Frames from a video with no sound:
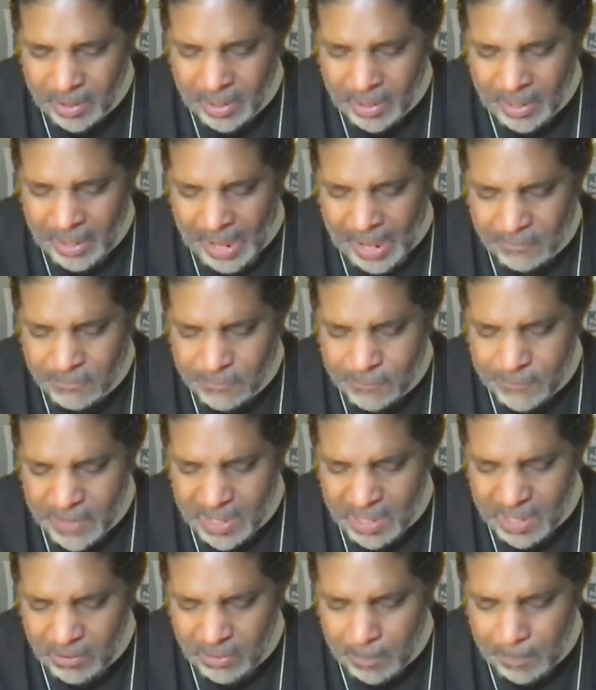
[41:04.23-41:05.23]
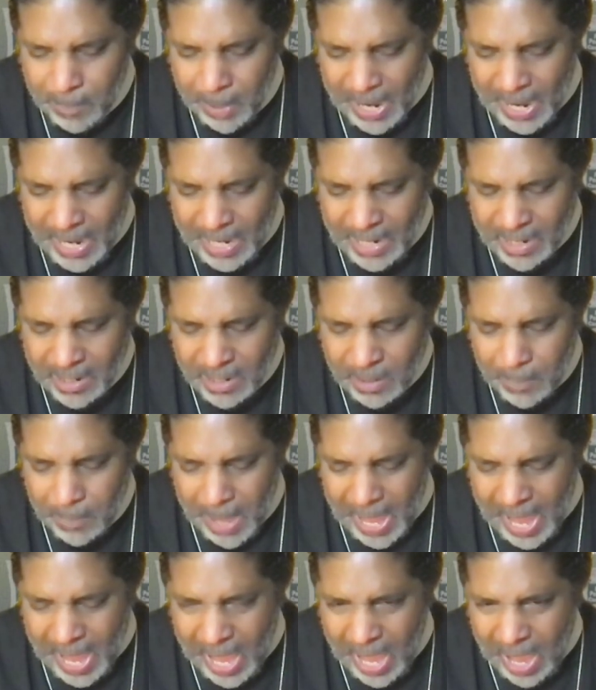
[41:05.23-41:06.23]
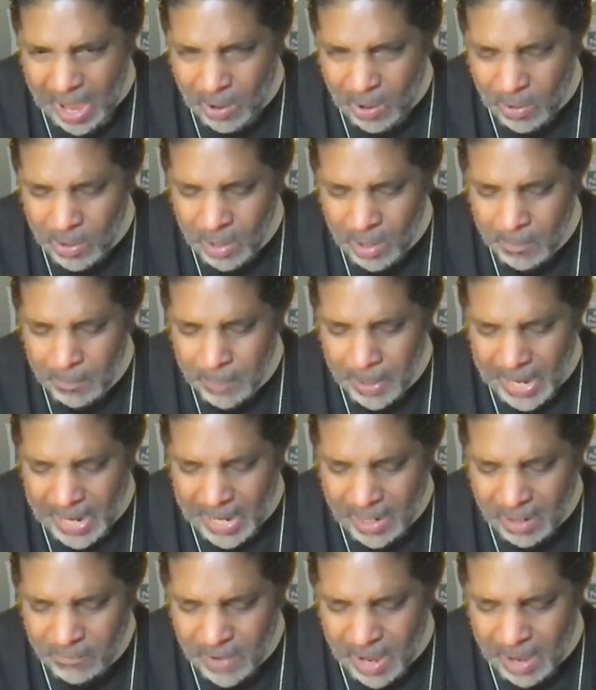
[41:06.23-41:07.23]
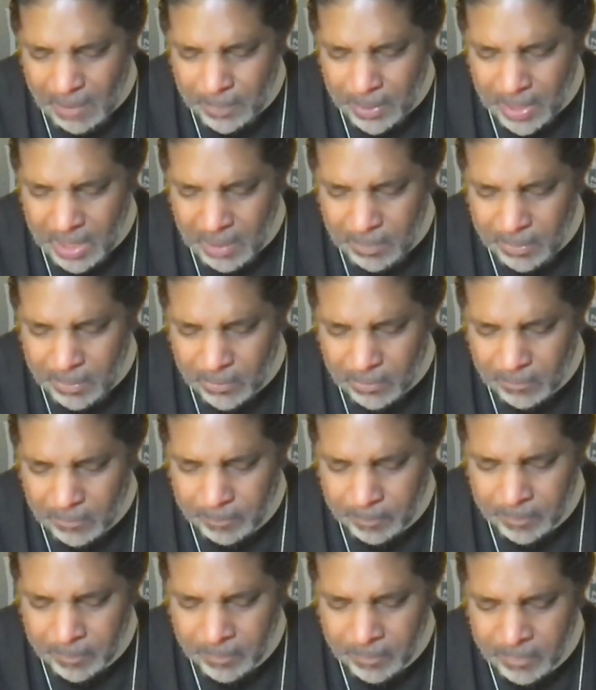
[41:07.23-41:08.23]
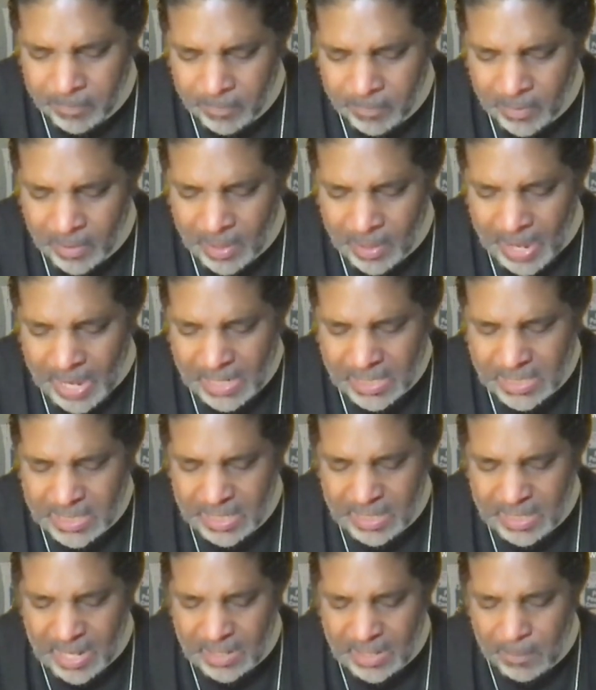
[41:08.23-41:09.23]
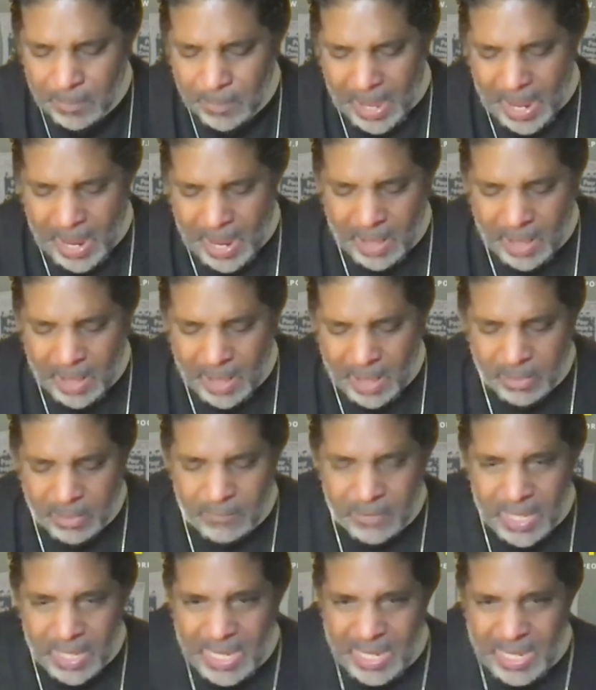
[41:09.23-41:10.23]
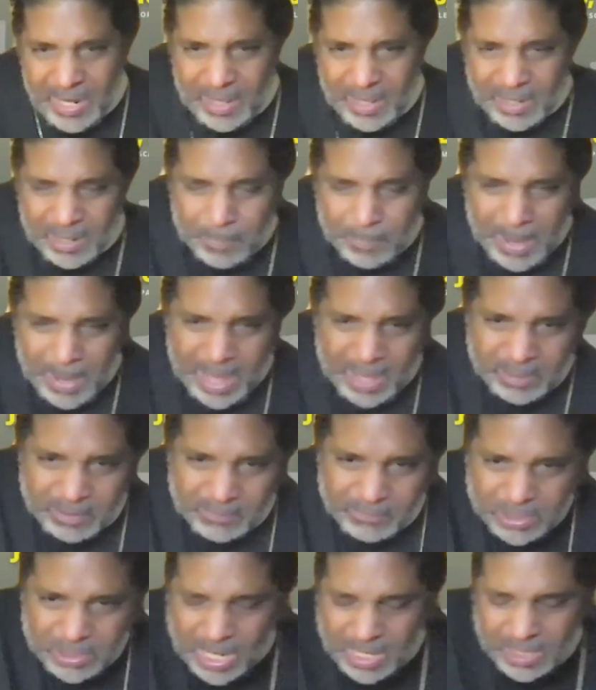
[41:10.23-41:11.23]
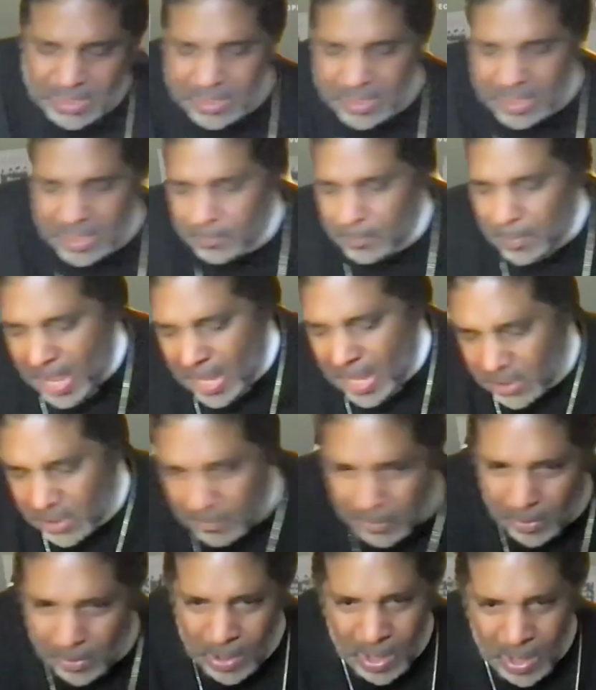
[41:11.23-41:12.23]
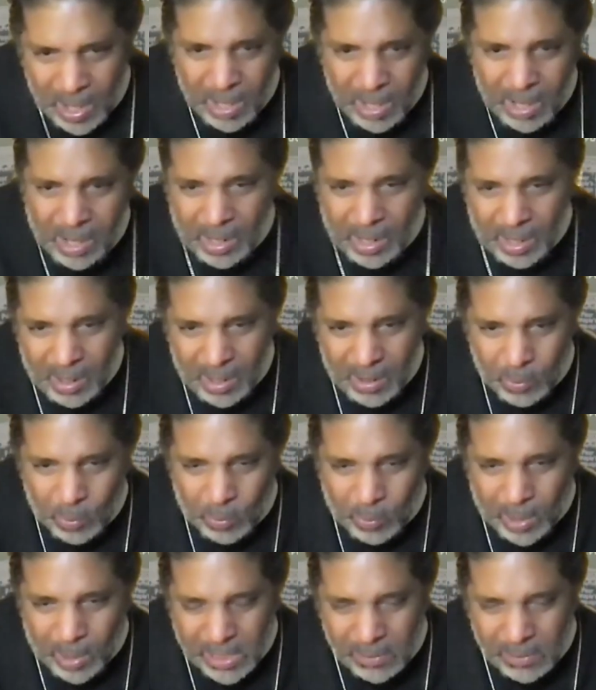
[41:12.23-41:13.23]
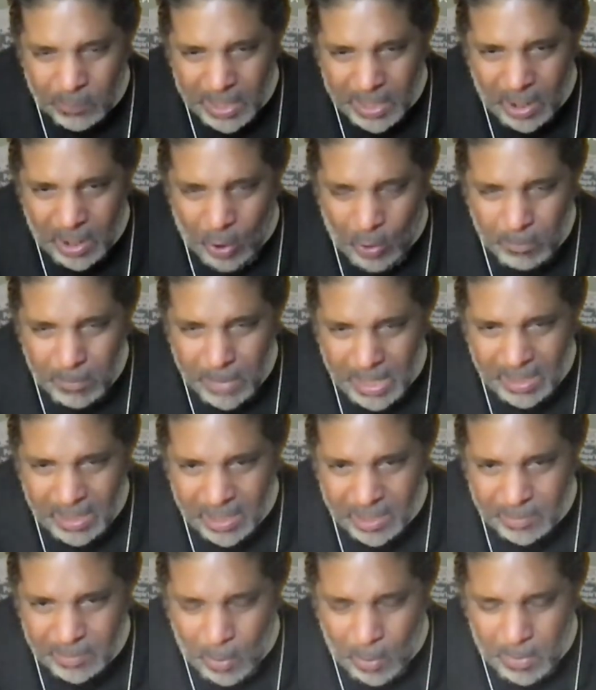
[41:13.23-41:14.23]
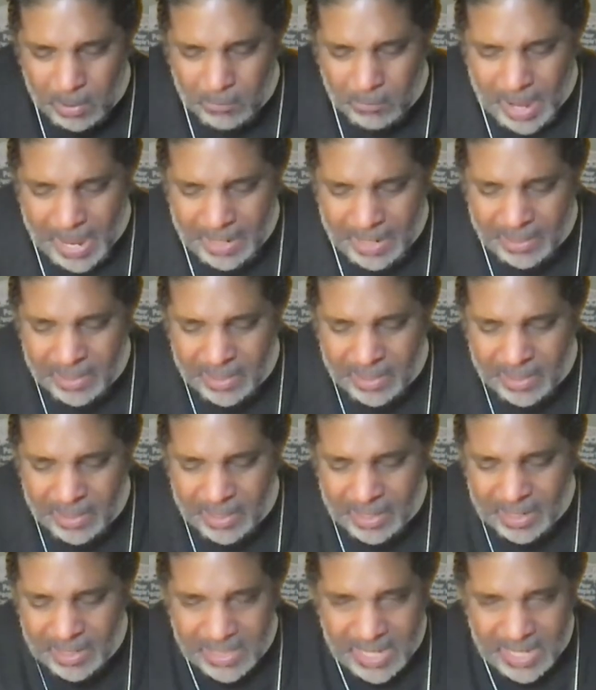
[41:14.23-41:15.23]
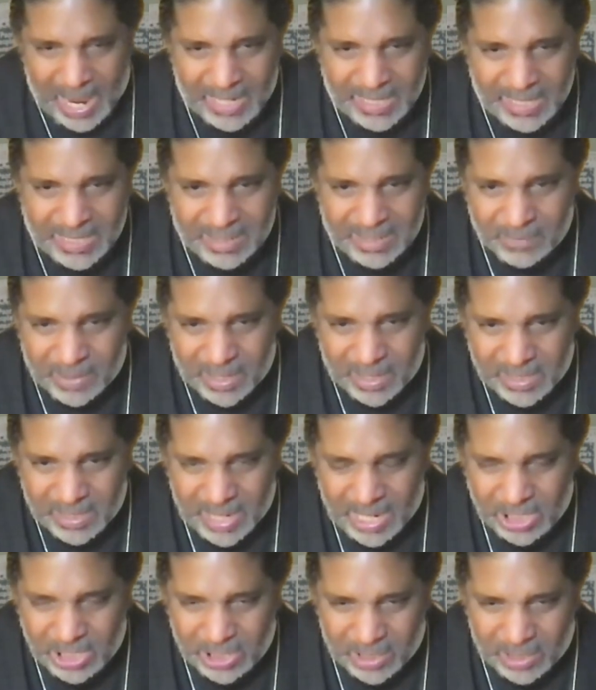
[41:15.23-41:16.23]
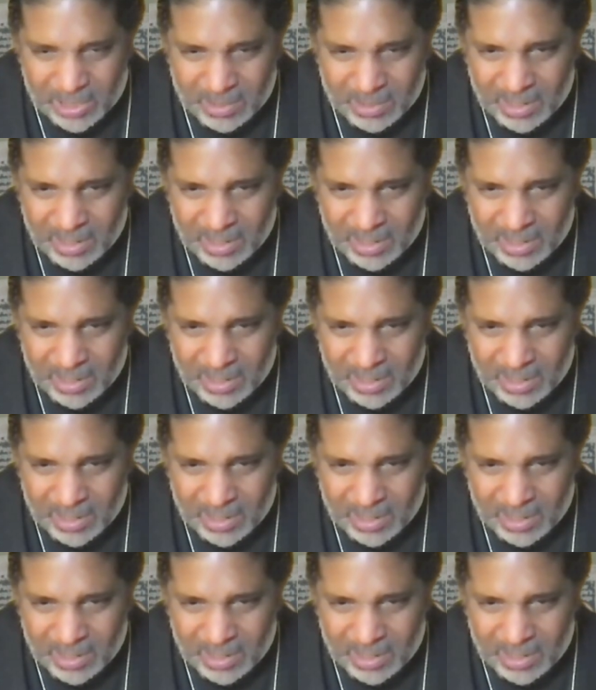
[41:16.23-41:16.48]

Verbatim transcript: and feel the pain and the pow- pain of our people and see that the path of healing, the path of justice is possible. Because uh, if we don't meet this moment right, the entire civilization,